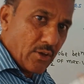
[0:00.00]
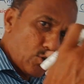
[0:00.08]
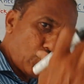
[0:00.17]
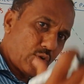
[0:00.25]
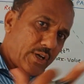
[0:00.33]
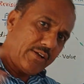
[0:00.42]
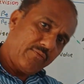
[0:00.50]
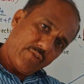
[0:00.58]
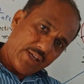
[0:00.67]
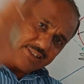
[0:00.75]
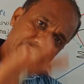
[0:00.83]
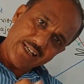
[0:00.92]
You can
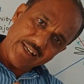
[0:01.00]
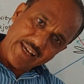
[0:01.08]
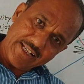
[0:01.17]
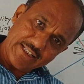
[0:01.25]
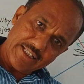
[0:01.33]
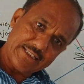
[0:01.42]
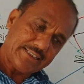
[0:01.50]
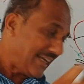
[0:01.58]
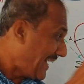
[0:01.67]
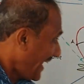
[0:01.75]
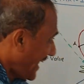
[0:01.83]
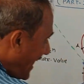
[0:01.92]
well say like this,
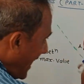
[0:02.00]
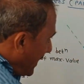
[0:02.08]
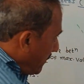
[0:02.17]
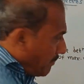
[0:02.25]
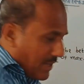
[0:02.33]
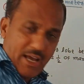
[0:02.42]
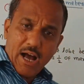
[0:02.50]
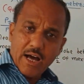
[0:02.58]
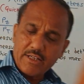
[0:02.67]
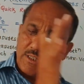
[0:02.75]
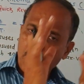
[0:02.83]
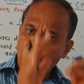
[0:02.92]
A and B
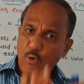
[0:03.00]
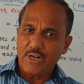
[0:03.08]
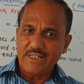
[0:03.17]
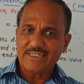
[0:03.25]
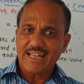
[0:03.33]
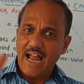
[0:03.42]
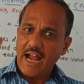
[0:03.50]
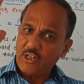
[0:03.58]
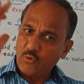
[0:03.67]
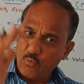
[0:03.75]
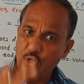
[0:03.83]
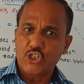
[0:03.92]
are the points
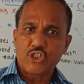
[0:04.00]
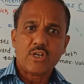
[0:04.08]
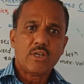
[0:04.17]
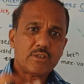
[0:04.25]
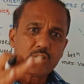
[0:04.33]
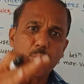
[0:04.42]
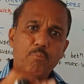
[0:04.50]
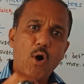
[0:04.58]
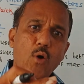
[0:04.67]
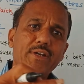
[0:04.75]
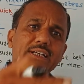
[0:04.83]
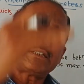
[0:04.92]
at which the
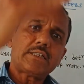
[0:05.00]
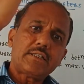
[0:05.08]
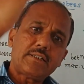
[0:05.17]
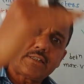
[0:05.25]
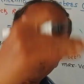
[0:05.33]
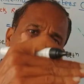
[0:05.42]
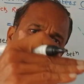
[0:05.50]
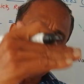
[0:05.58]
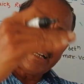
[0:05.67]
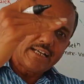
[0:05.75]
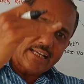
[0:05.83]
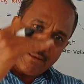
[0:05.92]
power is
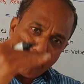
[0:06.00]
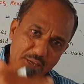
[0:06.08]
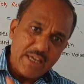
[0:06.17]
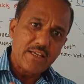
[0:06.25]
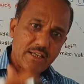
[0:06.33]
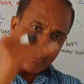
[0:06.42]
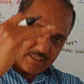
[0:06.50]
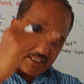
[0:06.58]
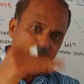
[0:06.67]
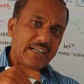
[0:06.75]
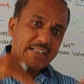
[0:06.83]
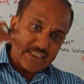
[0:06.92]
3 dB,
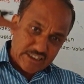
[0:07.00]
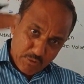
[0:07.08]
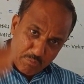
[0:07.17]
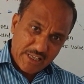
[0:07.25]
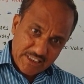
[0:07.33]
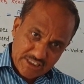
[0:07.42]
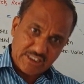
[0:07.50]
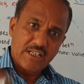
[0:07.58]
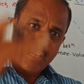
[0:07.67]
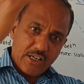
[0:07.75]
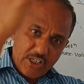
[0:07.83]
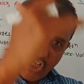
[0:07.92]
3 decibels
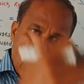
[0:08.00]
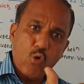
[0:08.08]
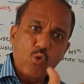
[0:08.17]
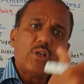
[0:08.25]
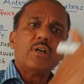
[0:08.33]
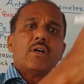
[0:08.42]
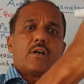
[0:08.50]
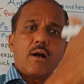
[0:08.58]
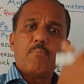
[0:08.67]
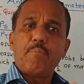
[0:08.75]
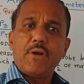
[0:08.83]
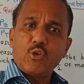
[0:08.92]
down
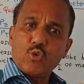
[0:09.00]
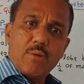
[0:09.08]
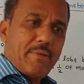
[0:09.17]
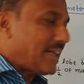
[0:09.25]
compared to the